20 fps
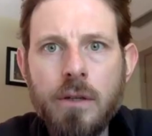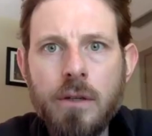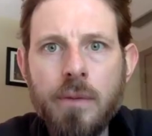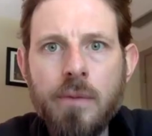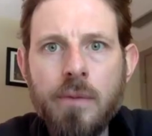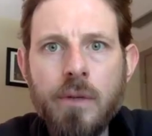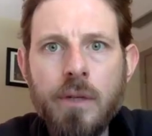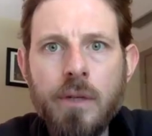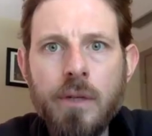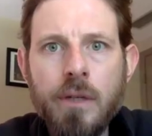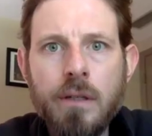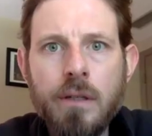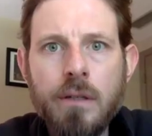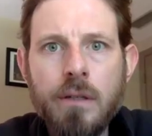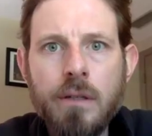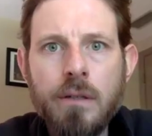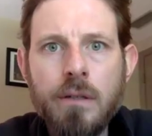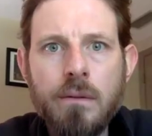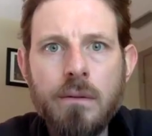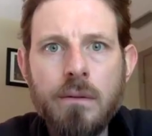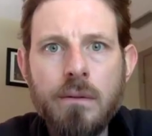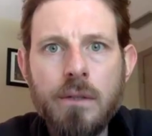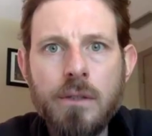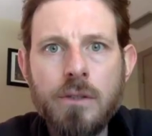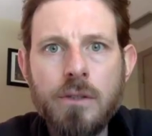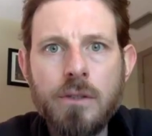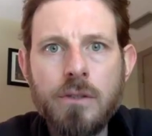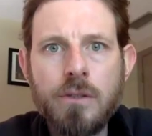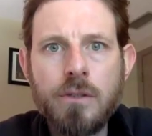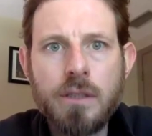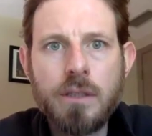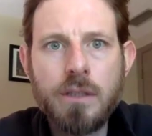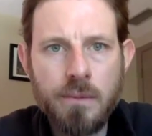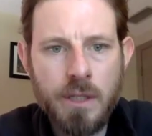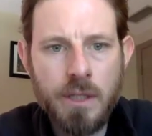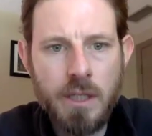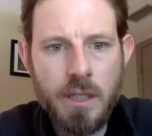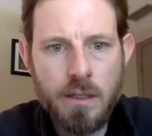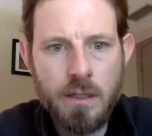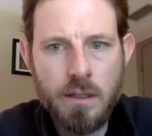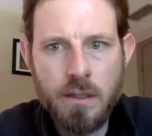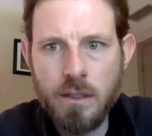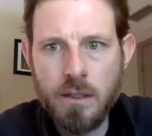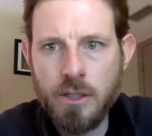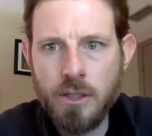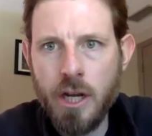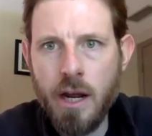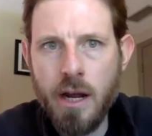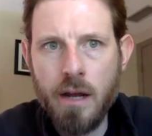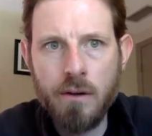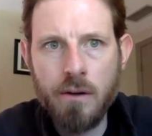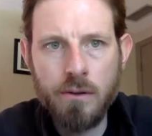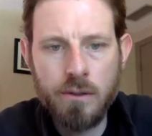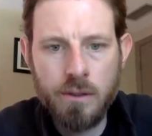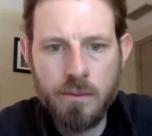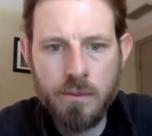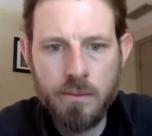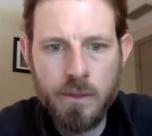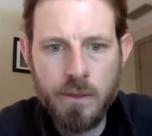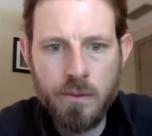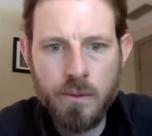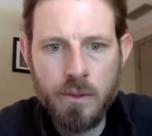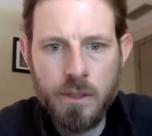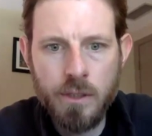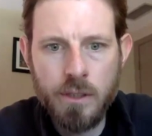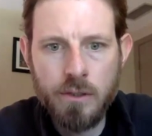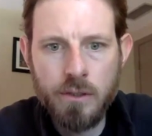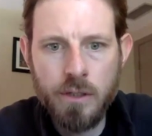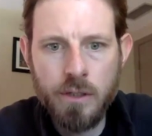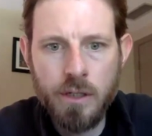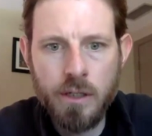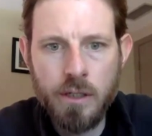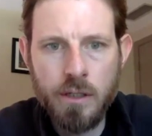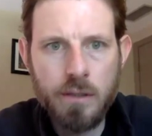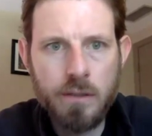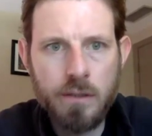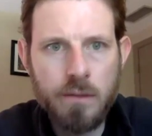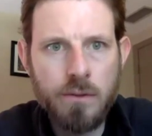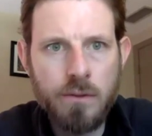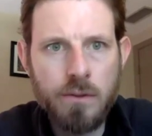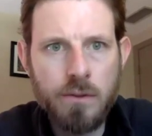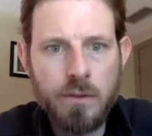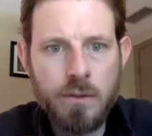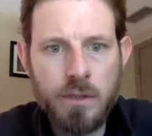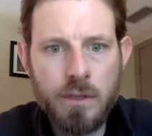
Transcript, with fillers: maybe we can address something in the chat or something while I try to do